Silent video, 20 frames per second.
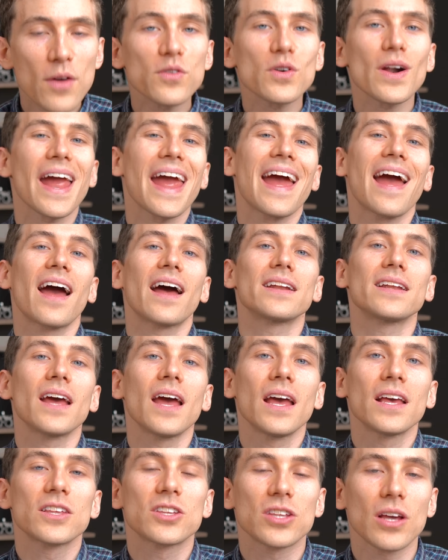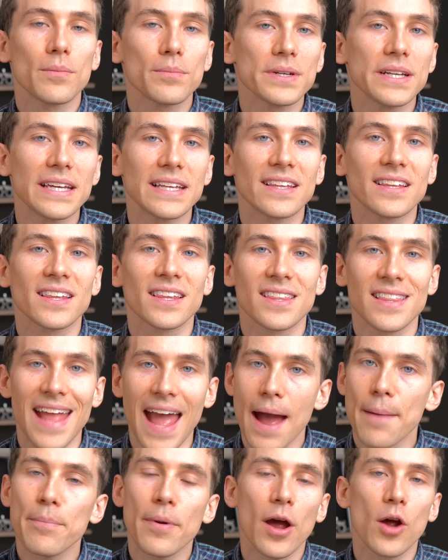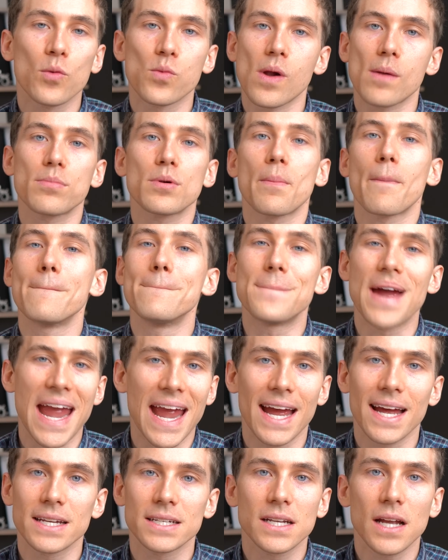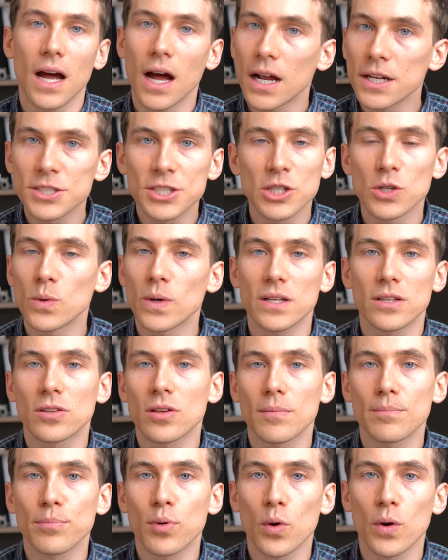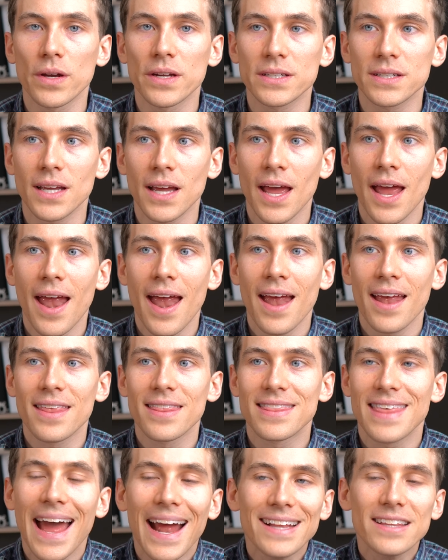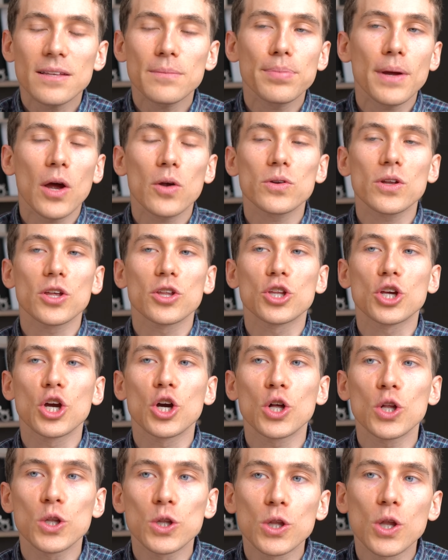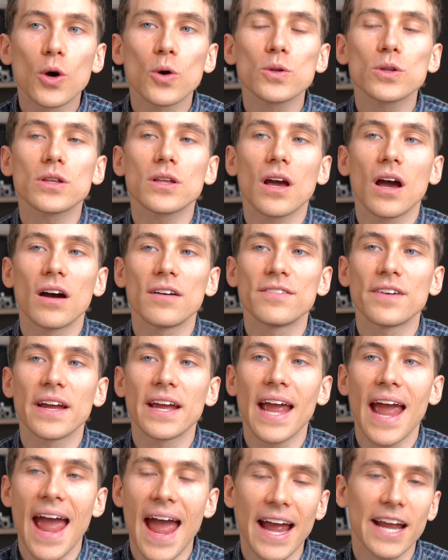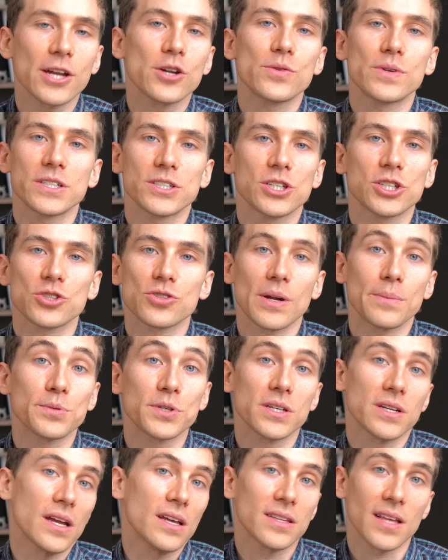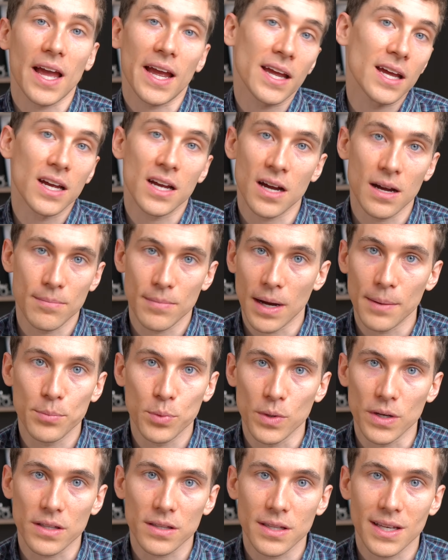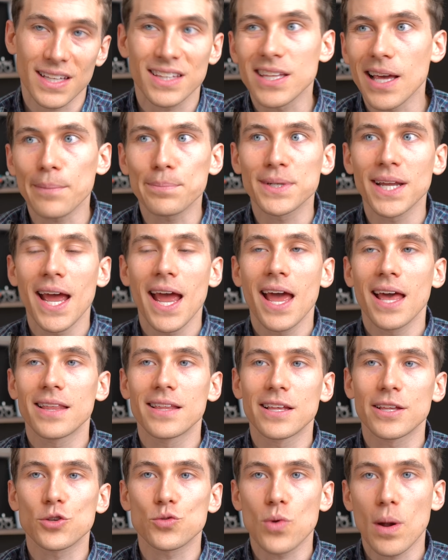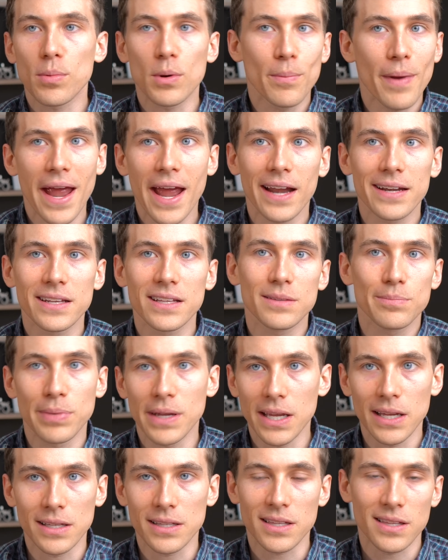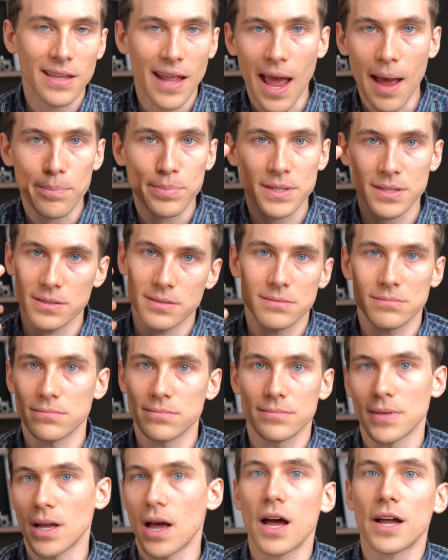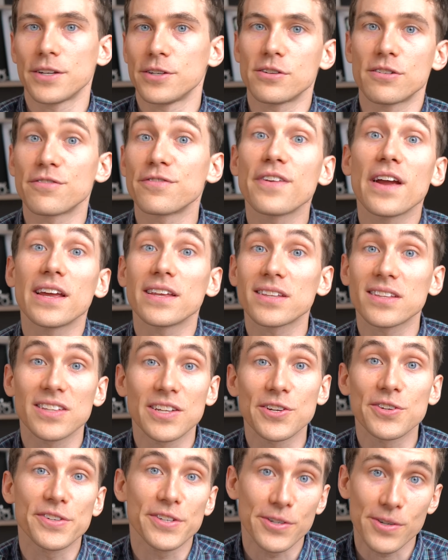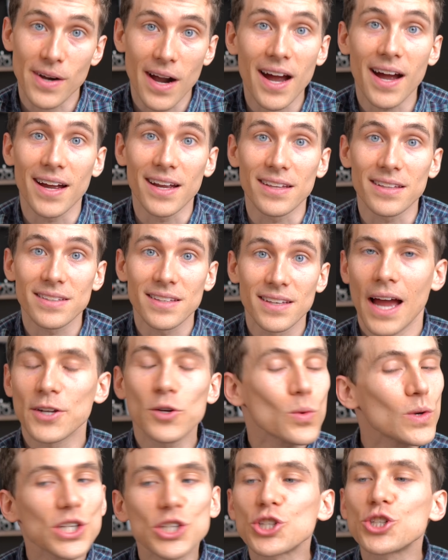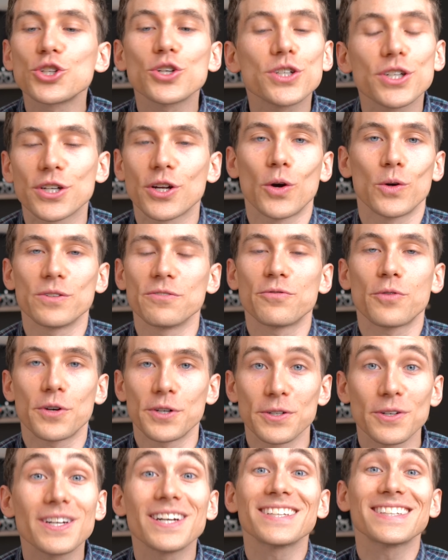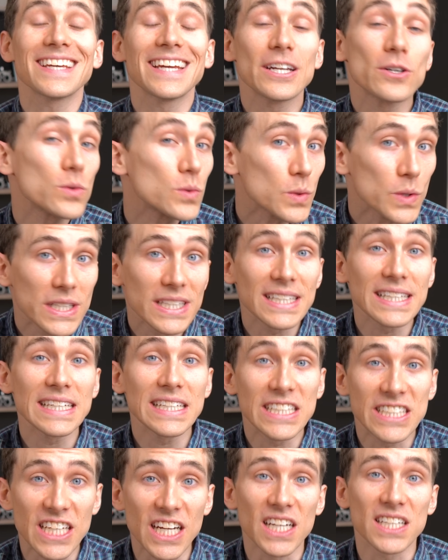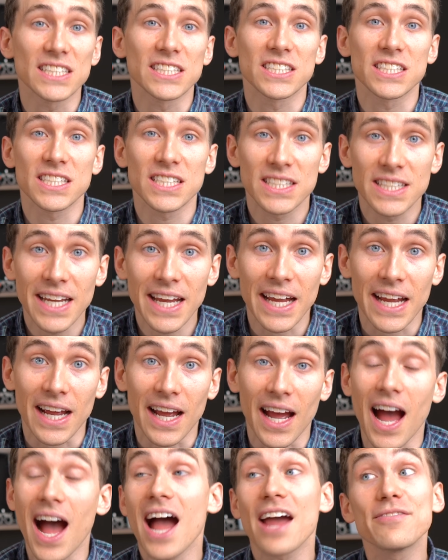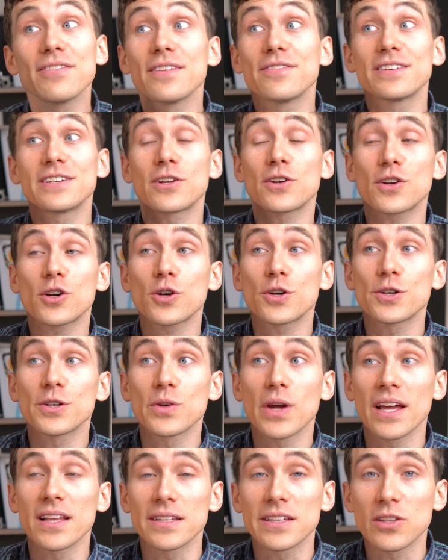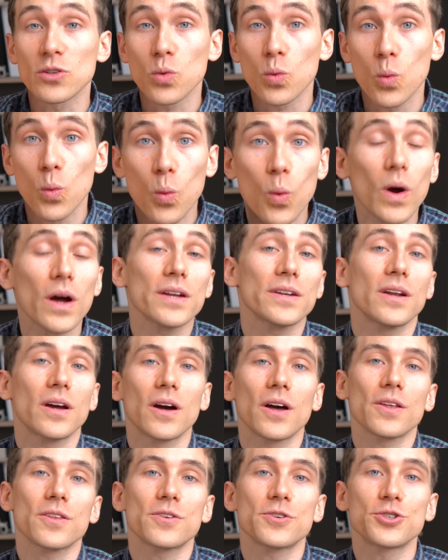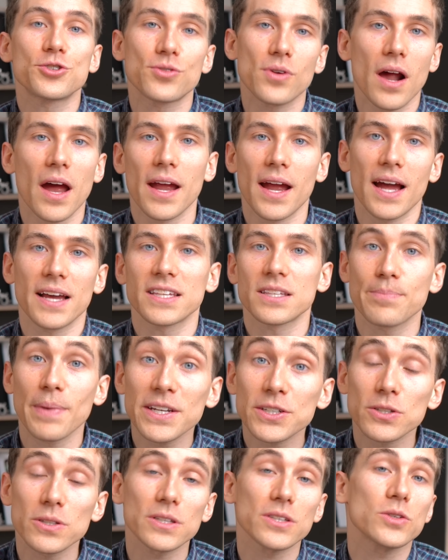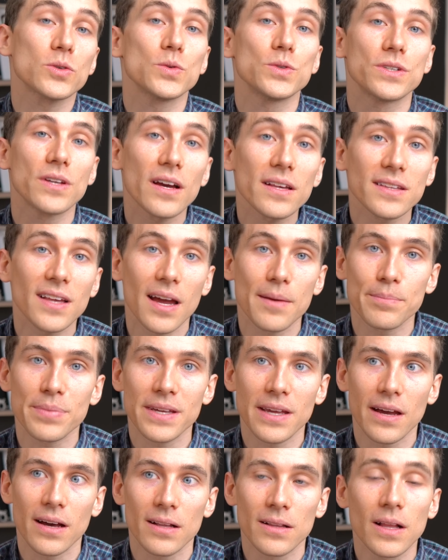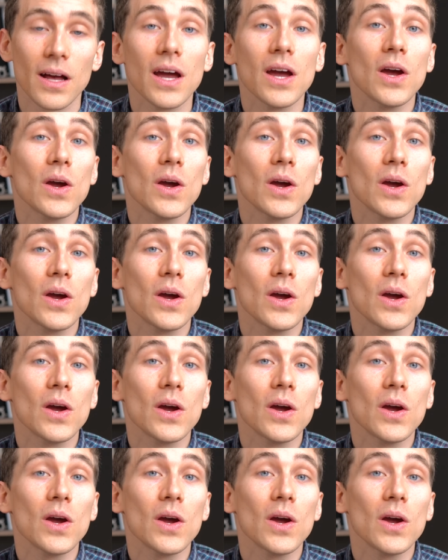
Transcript: you ever had somebody snap a rubber band onto you at some point? That's about as close of an accurate description as I can come up with, except this rubber band is being snapped on your face near your eyes. I don't want to sugarcoat it for you because it really does sting. I've even heard at least one other dry eye specialist who does IPL